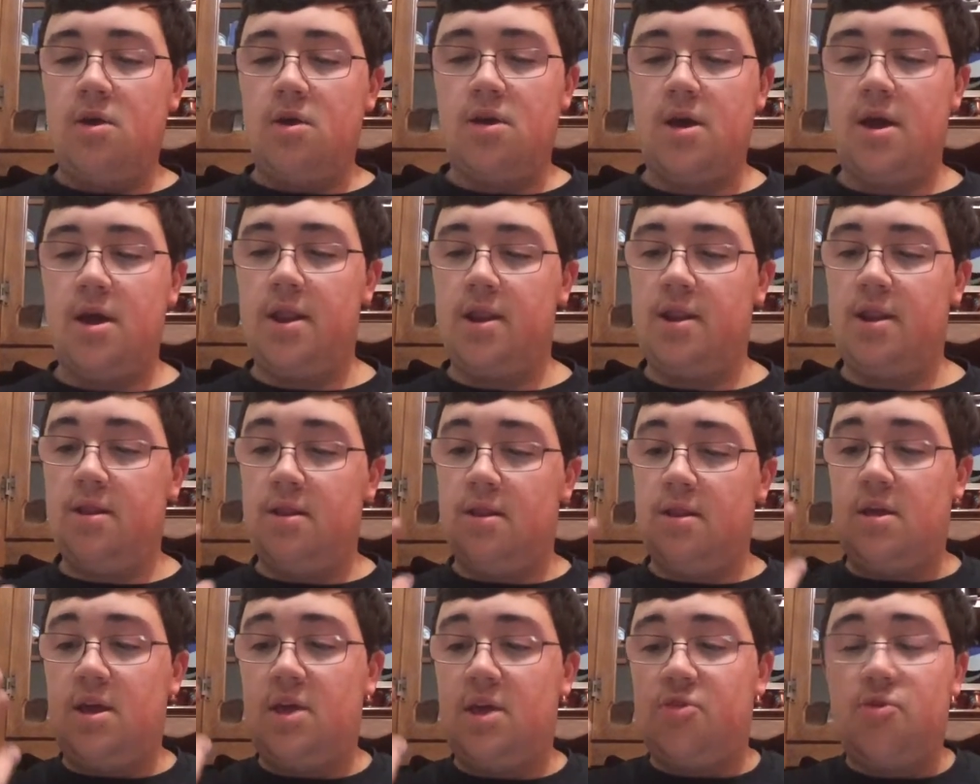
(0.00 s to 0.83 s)

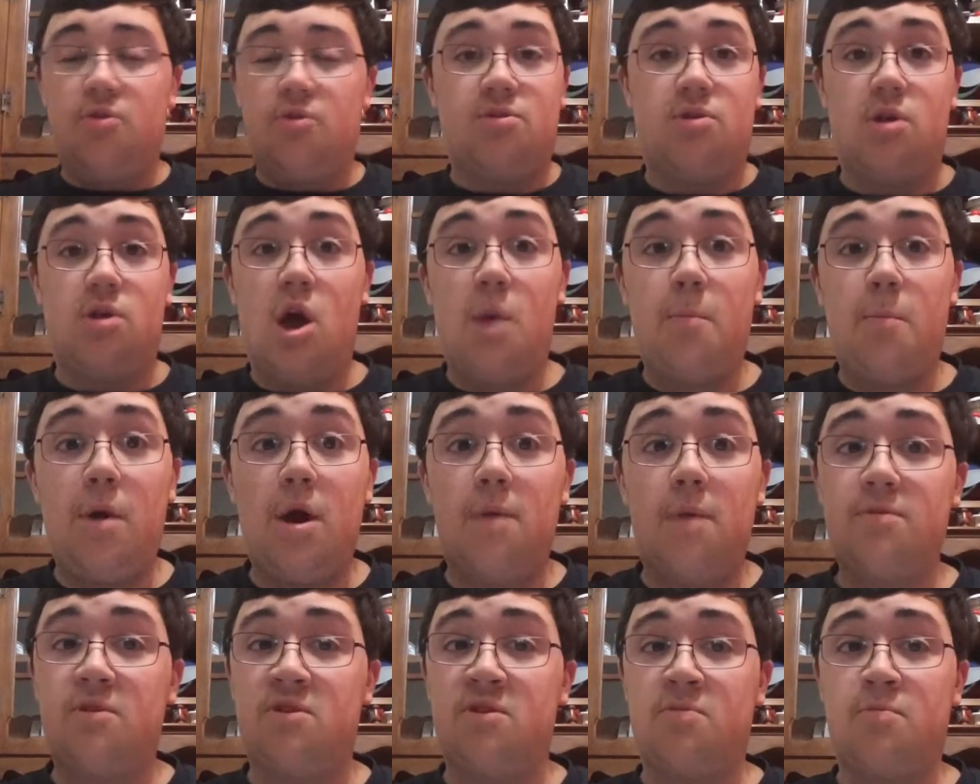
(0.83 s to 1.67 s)
And he throws long
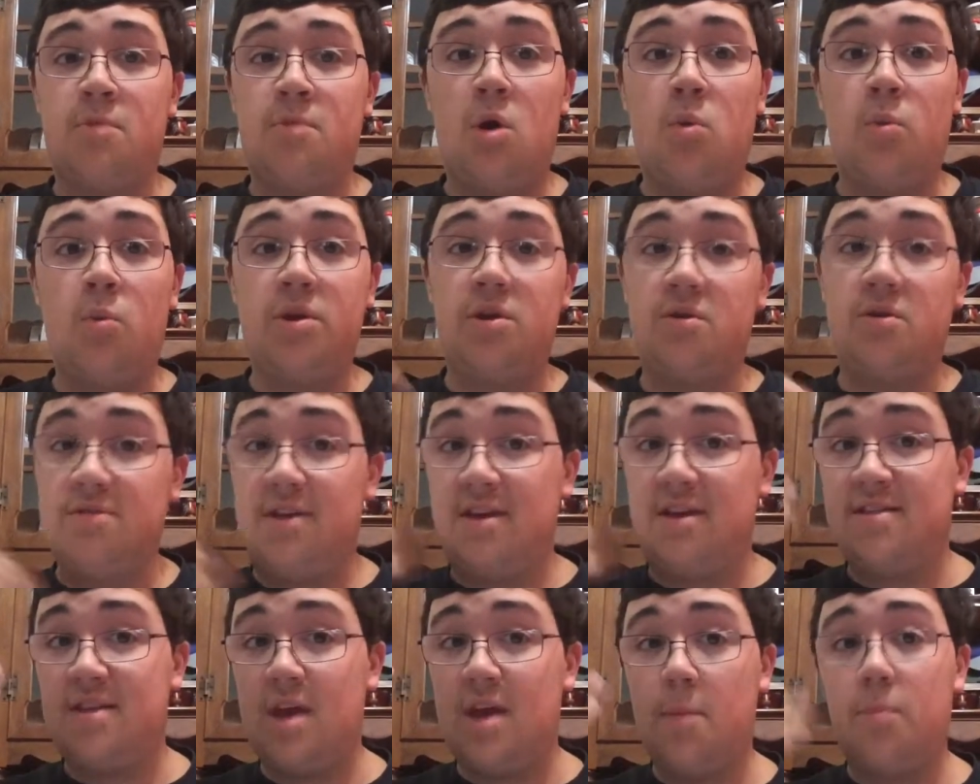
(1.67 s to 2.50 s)
bombs in small windows.
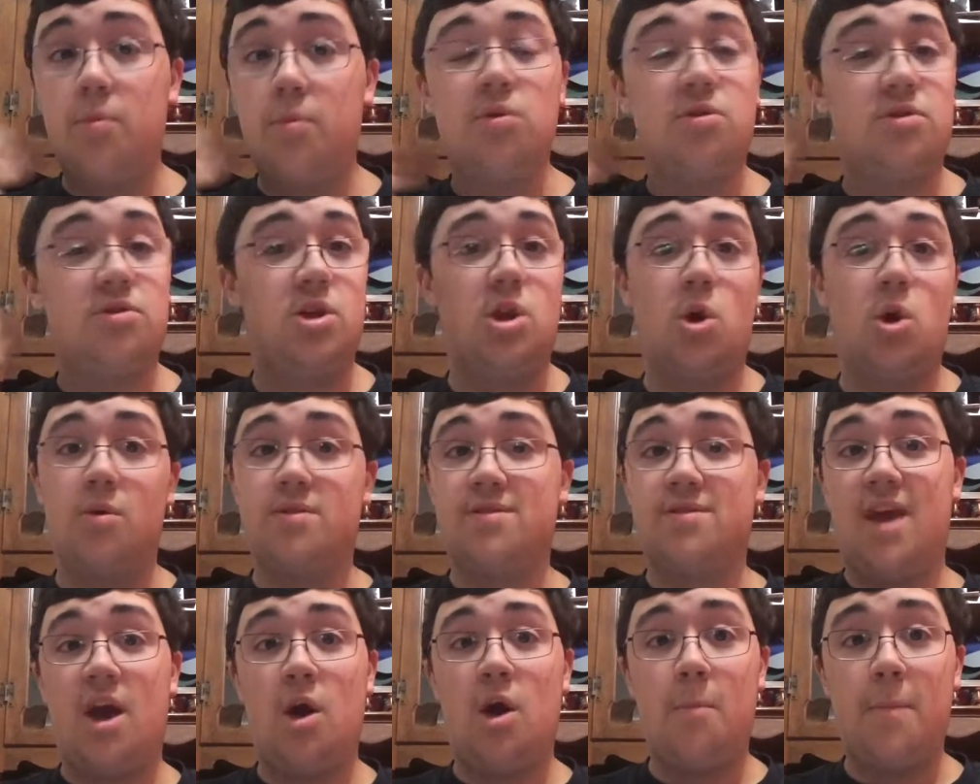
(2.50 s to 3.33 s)
Examples, you know,
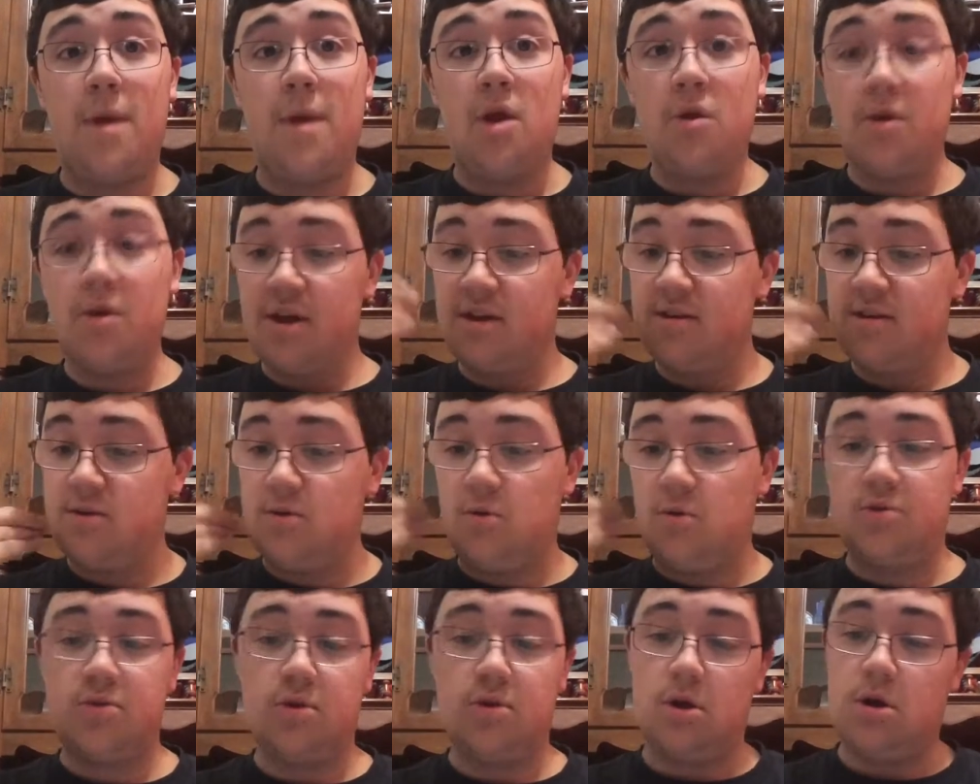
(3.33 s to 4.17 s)
his Hail Marys.
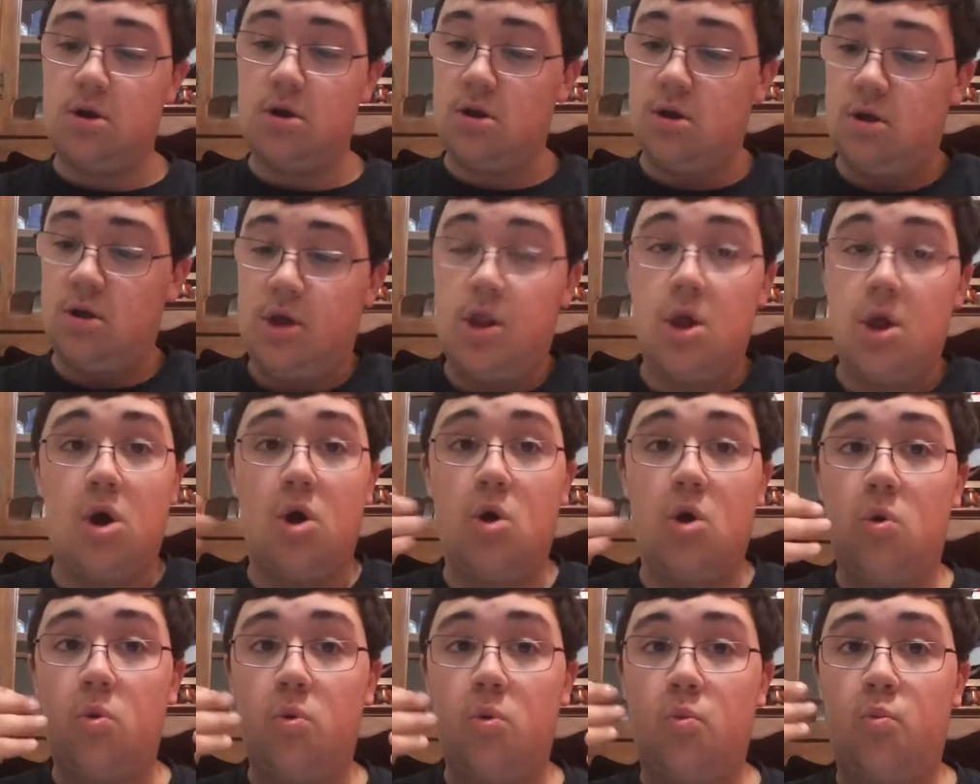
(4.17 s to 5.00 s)
Those are, you
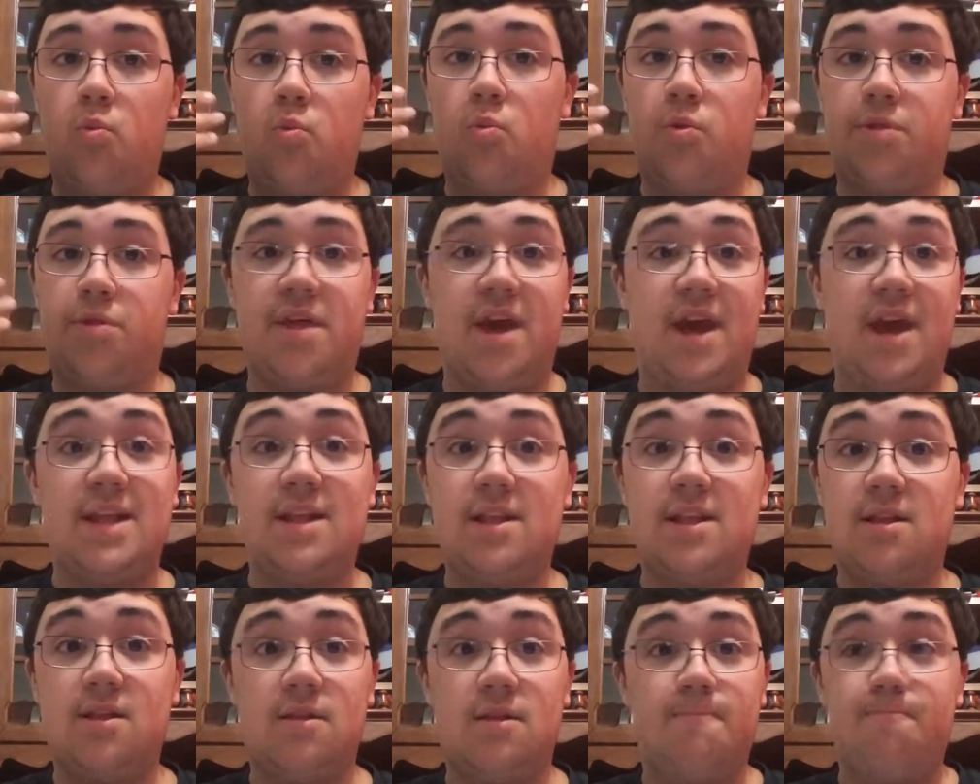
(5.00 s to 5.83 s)
know, with like
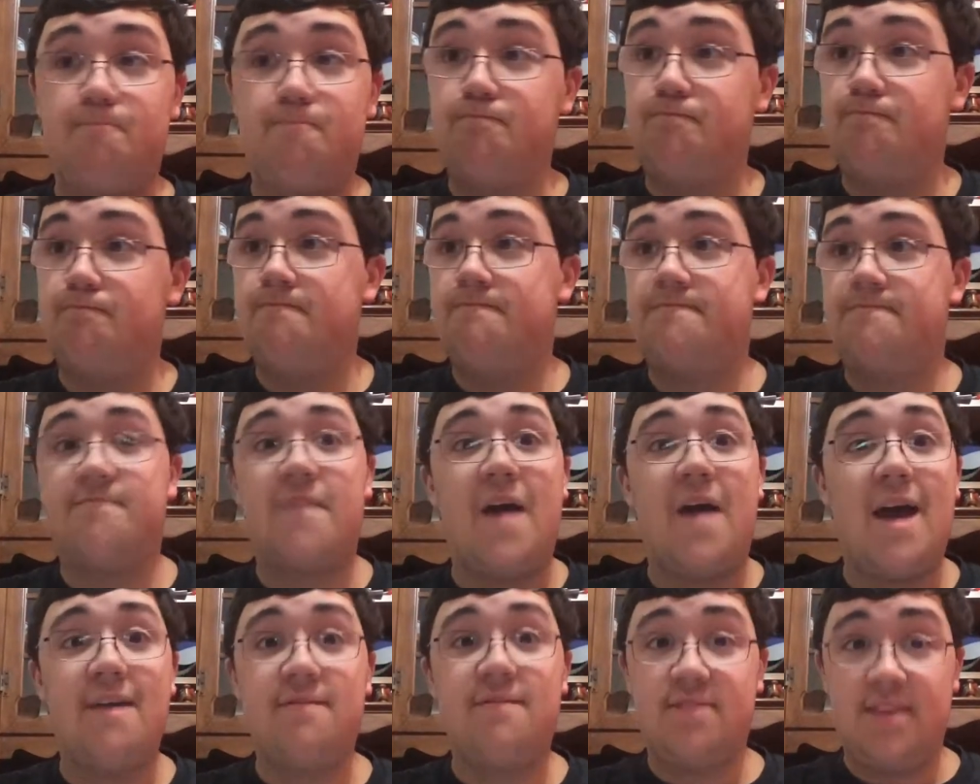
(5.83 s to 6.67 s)

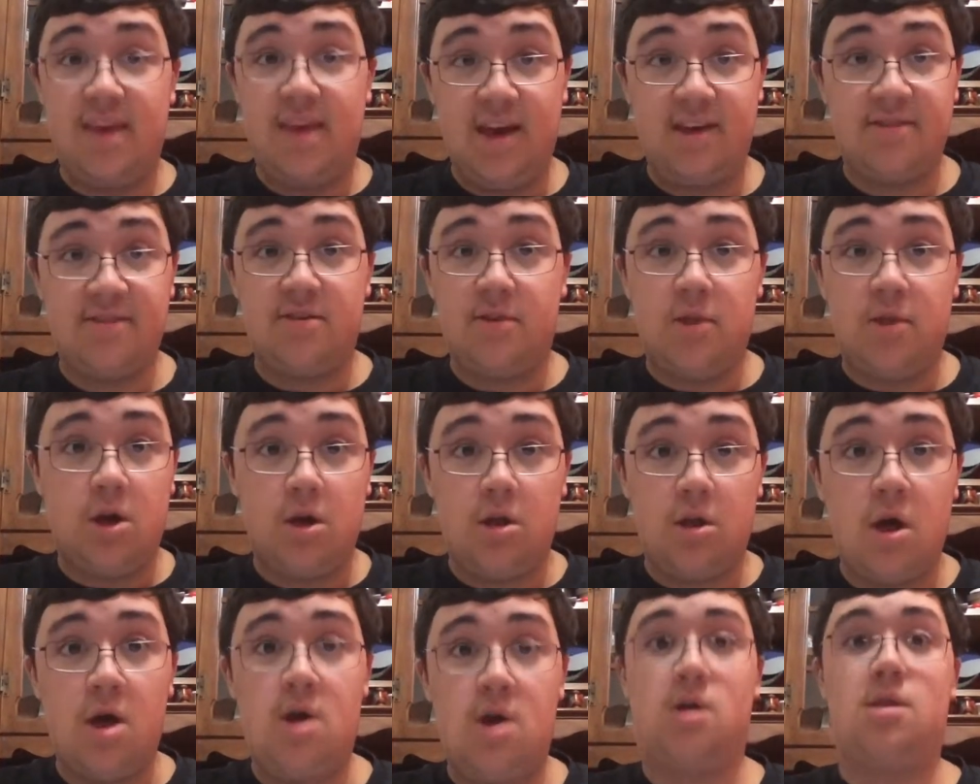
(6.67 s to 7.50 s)
five ticks on the
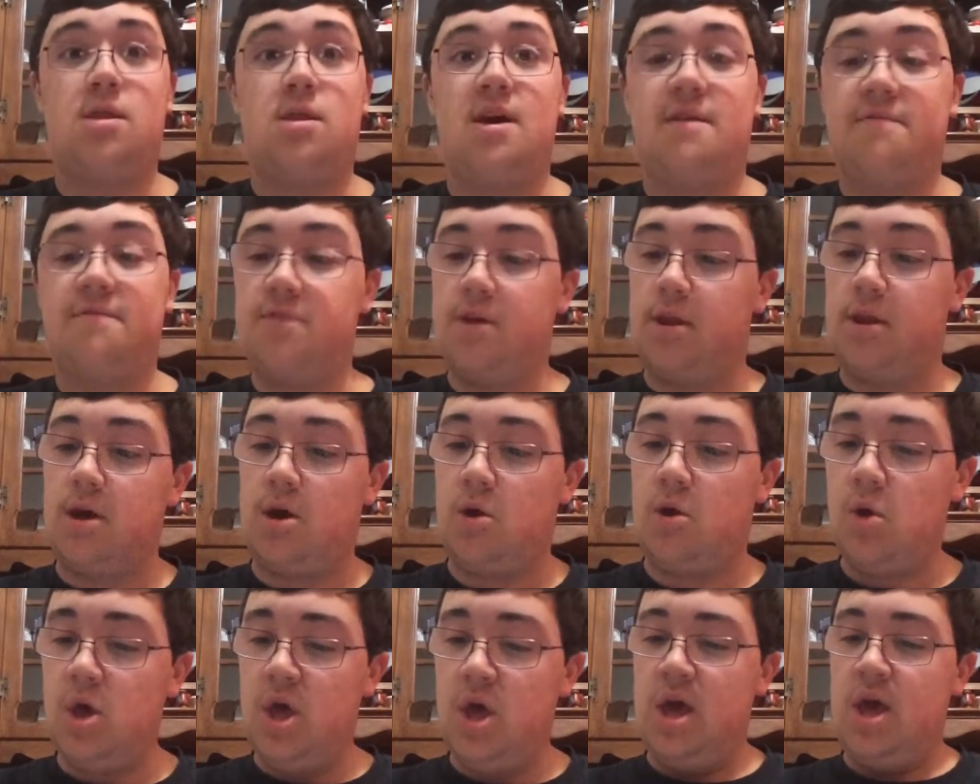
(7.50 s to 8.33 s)
clock left, you
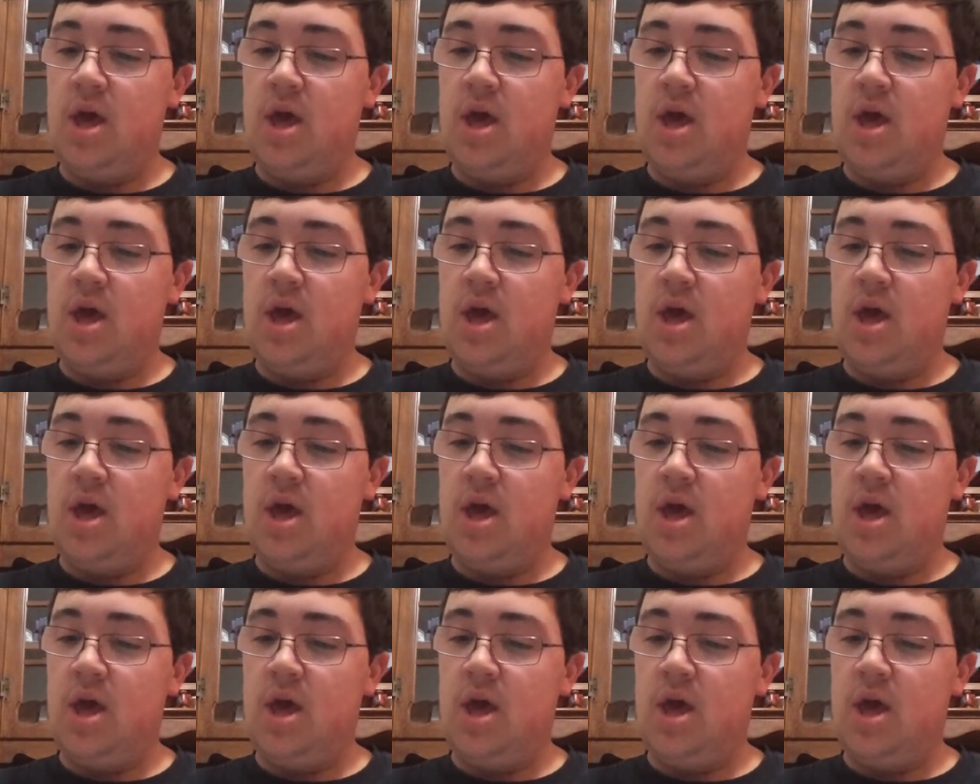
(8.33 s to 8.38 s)
know?